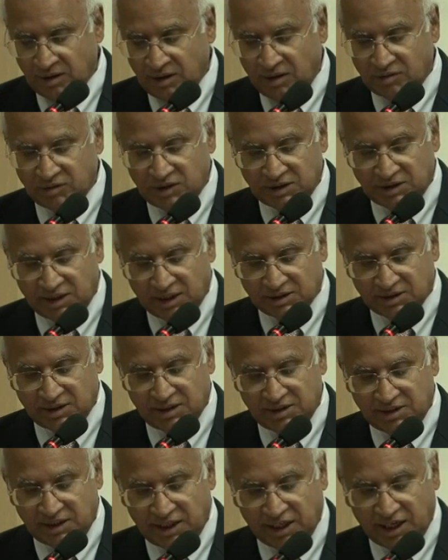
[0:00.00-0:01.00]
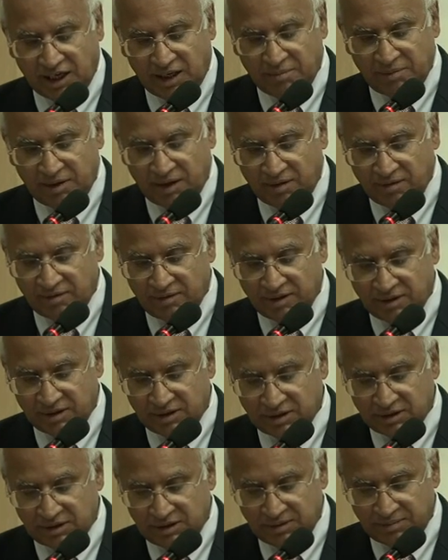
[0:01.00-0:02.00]
of the success that can be
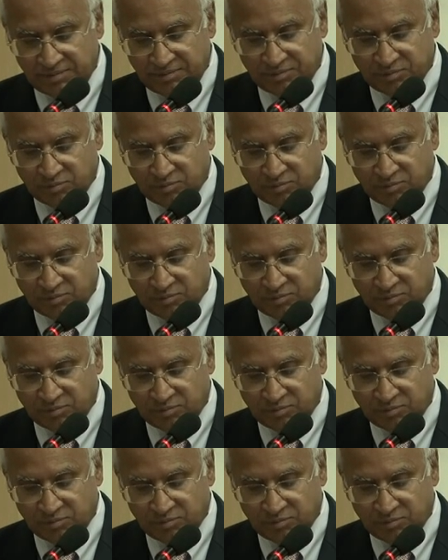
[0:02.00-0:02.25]
ours,